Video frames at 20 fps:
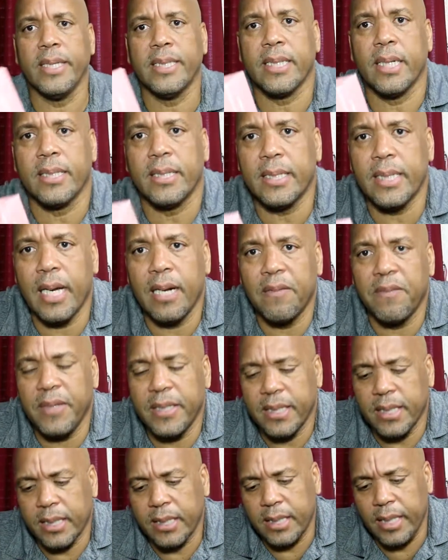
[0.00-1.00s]
it's a selfie
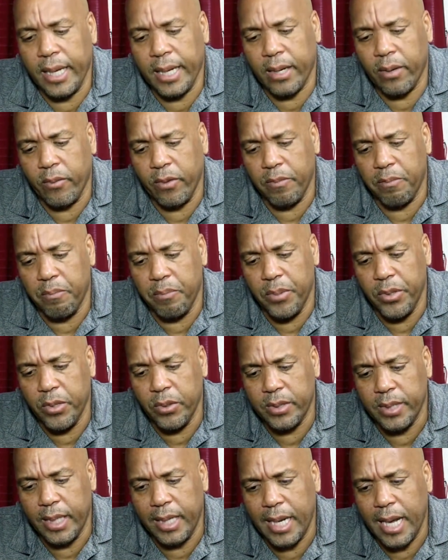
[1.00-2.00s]
stick with
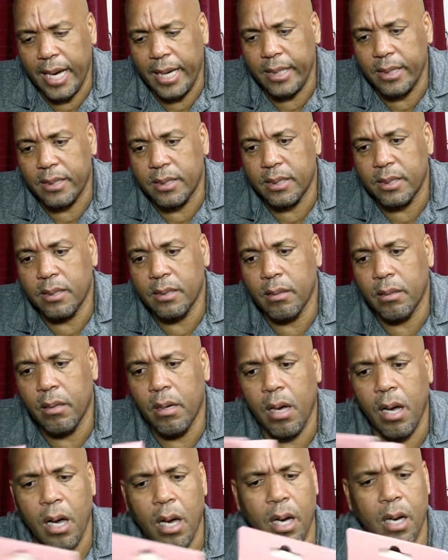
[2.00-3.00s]
beauty light.
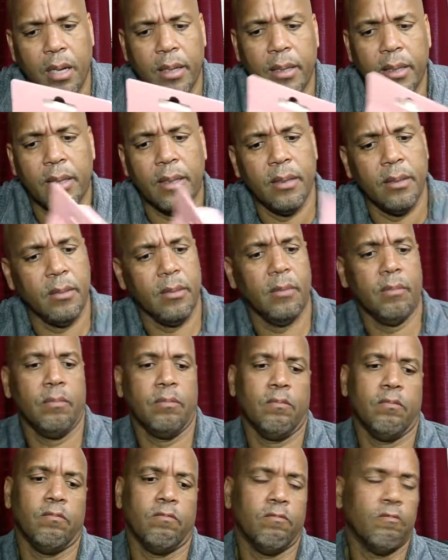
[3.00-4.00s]
Huh.
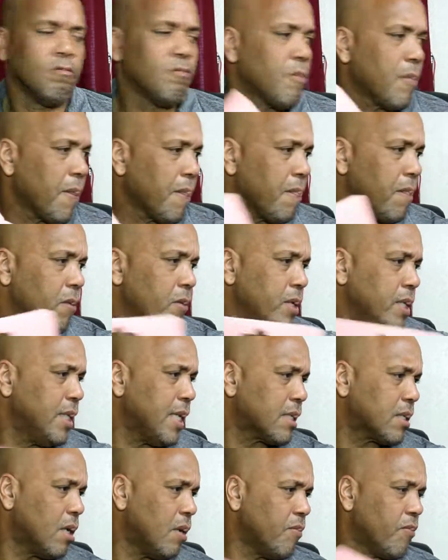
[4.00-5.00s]
Where did
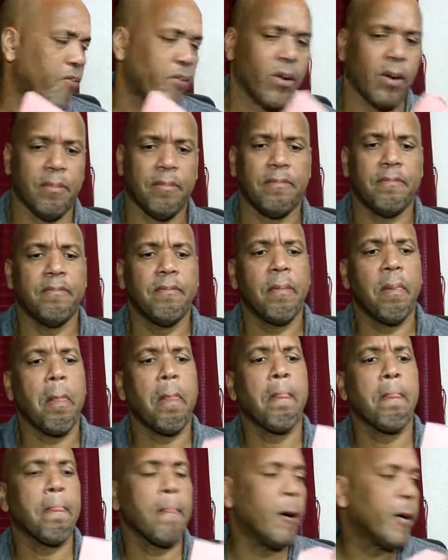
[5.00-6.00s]
that come from?
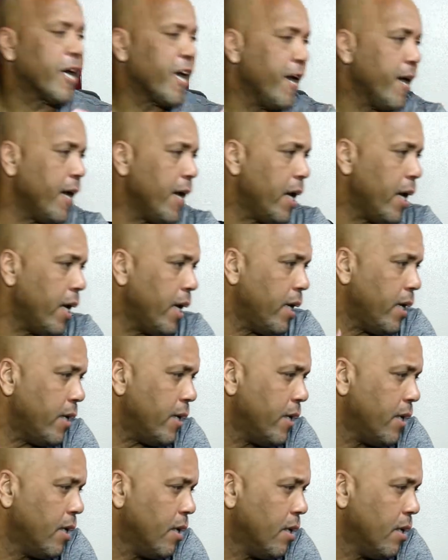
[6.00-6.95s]
Okay.